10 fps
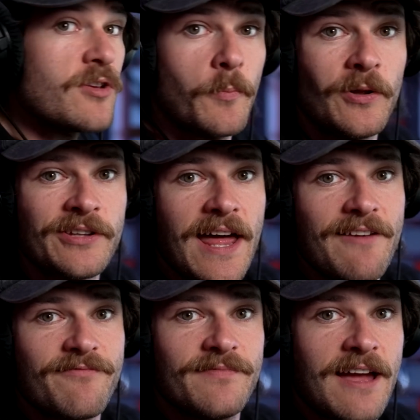he'll pull a
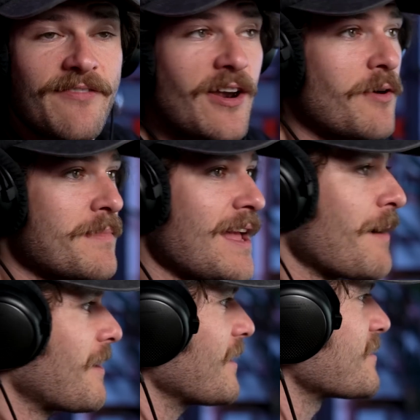knife, knife out on me.
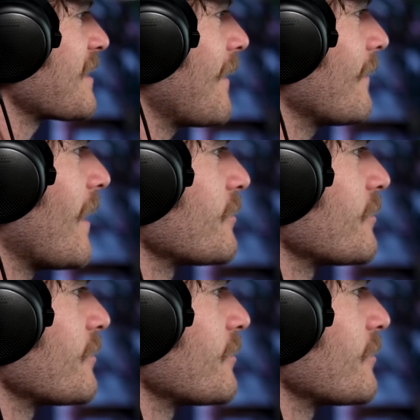I'm kind of scared now.